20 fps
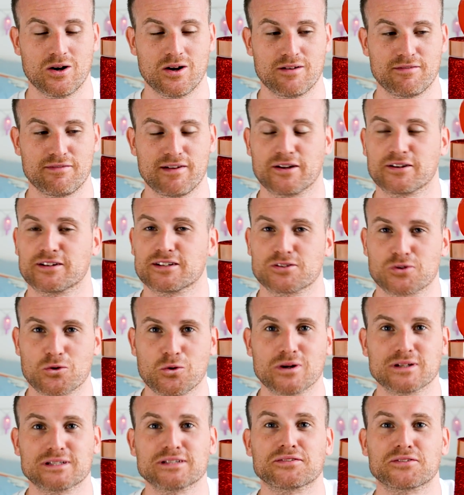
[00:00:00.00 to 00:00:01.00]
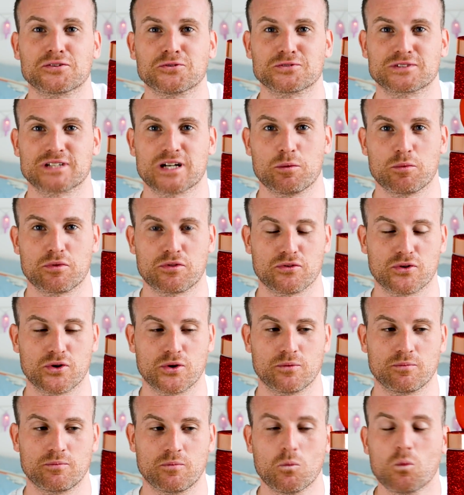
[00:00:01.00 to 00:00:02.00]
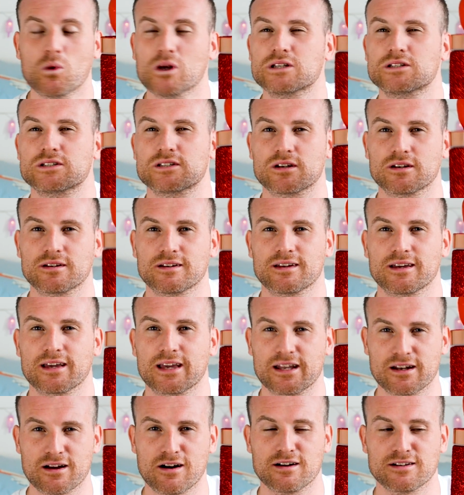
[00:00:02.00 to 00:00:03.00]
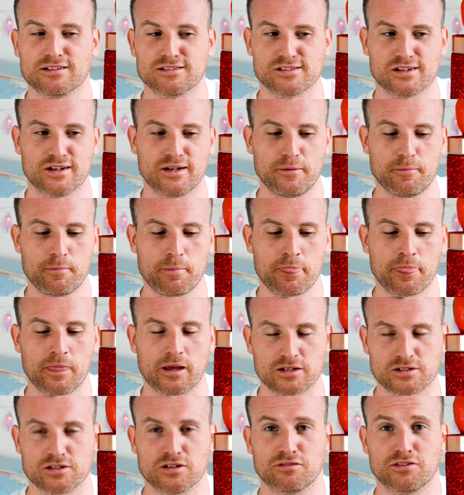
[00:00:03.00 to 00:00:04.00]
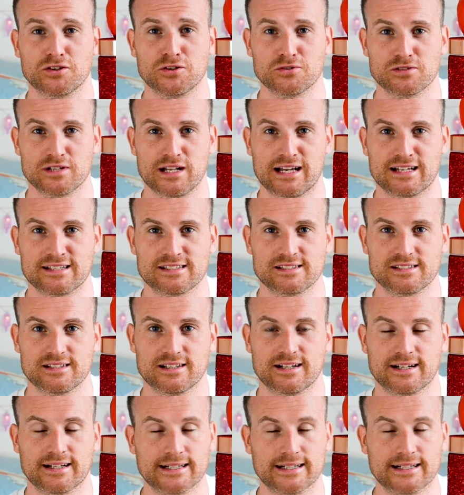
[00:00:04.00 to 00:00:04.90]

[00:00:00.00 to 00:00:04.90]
found it quite difficult to come through, which in hindsight I should have used less.